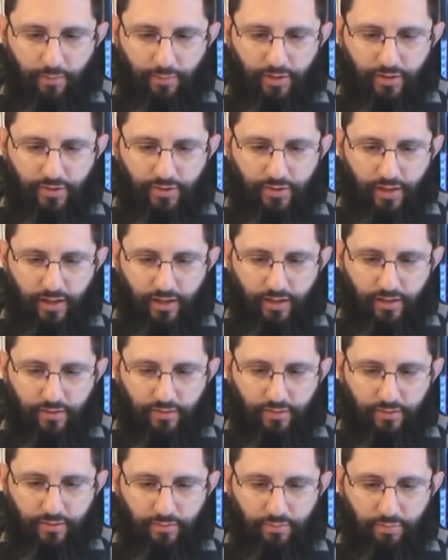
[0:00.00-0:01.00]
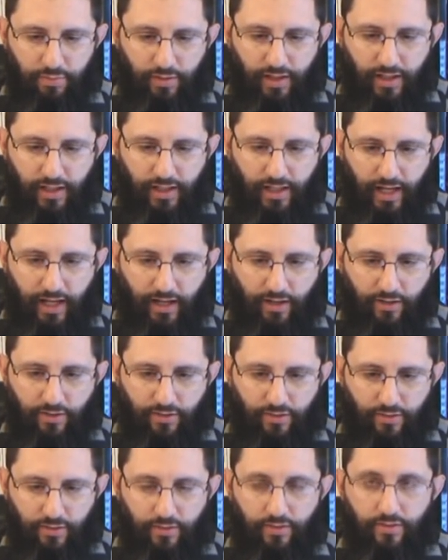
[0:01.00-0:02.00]
I'm going to try to play
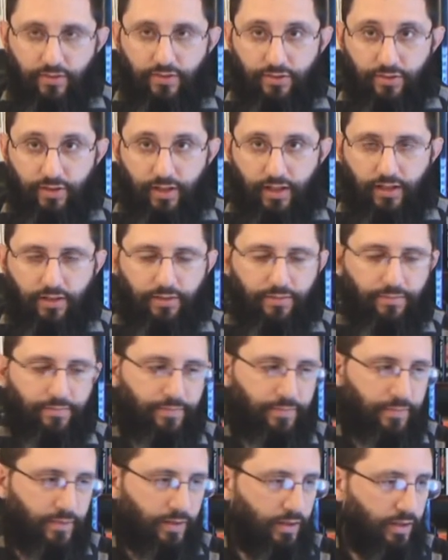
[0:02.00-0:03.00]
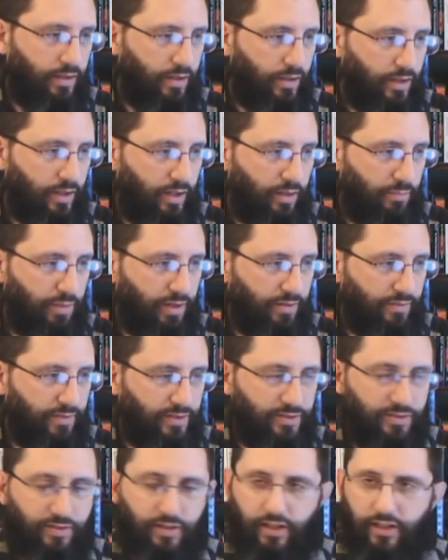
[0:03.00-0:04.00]
Ander Snake above
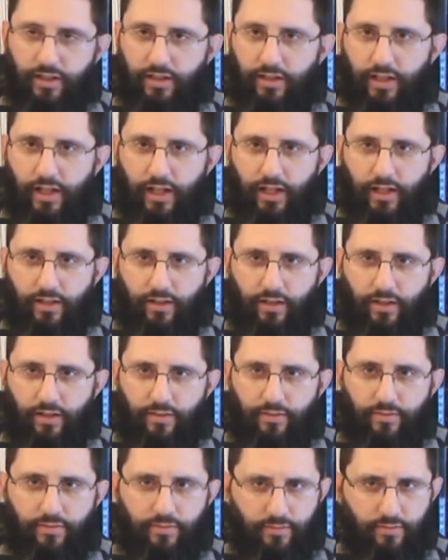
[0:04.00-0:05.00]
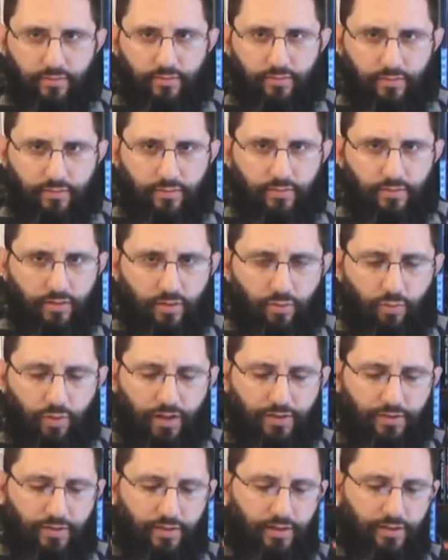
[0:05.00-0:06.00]
this thing and uh,
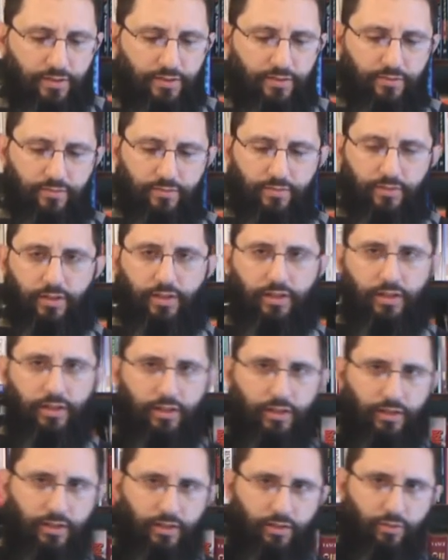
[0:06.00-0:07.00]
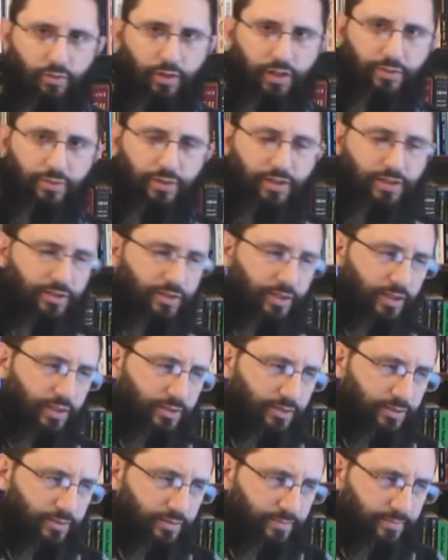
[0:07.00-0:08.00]
watch this. Watch what he
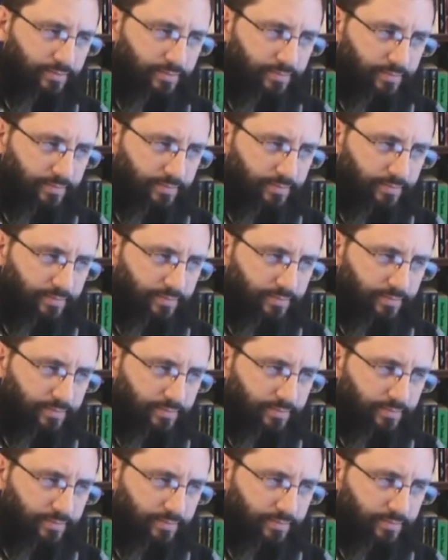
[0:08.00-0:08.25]
says.